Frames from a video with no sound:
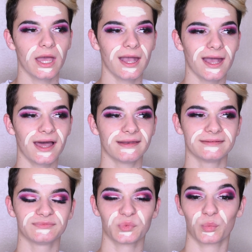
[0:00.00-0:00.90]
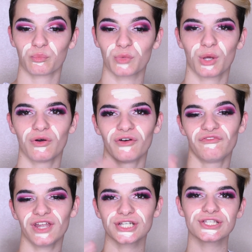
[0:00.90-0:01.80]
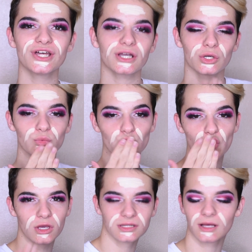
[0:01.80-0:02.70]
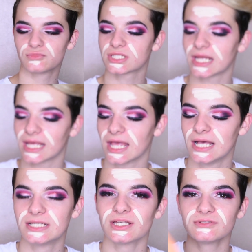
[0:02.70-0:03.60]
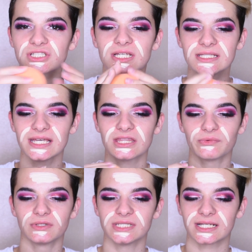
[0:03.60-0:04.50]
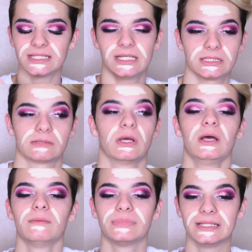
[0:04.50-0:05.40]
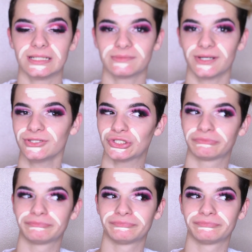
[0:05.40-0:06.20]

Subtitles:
And finished look. No, I'm just kidding. So I'm just going to take the Real Techniques blending sponge.